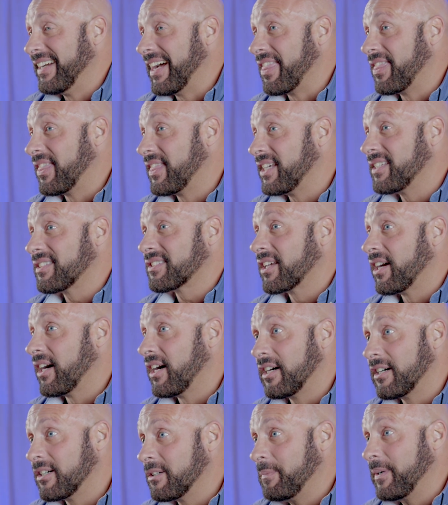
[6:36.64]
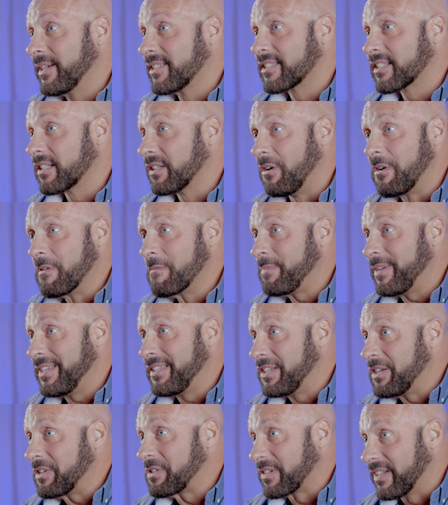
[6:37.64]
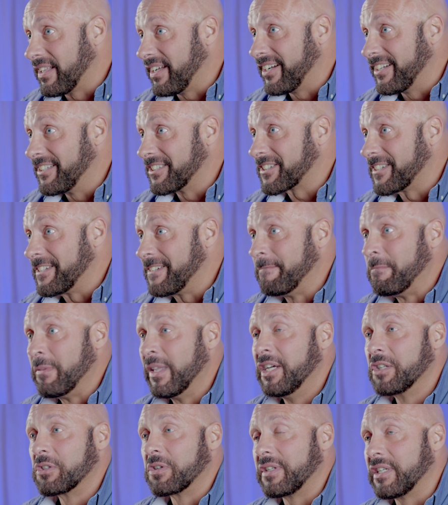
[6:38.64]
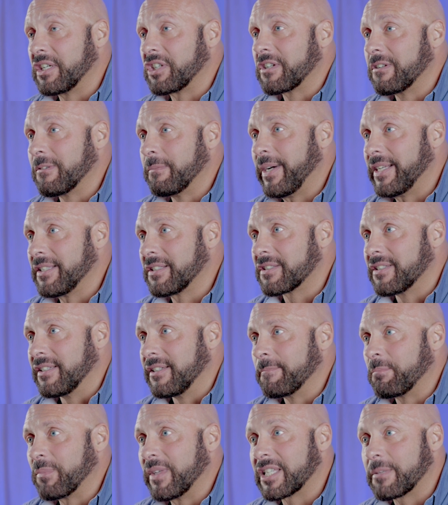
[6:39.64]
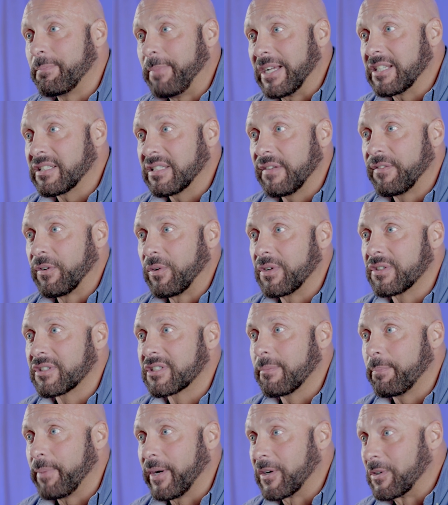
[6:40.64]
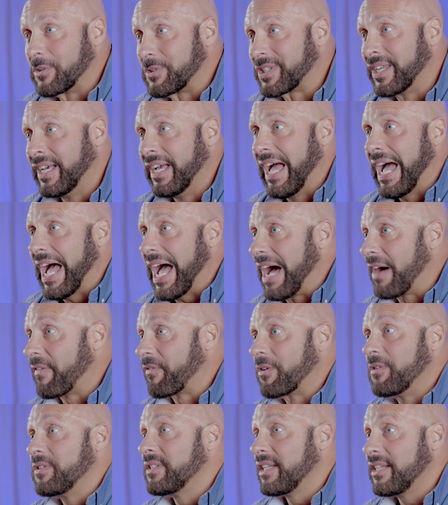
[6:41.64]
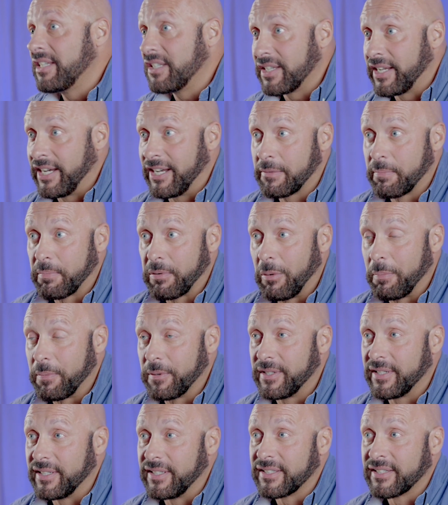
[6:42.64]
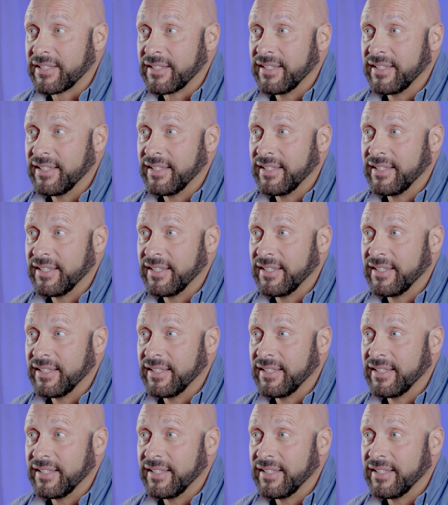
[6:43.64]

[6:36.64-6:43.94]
and this herb has long been utilized in traditional medicine, especially for its supposed aphrodisiac properties.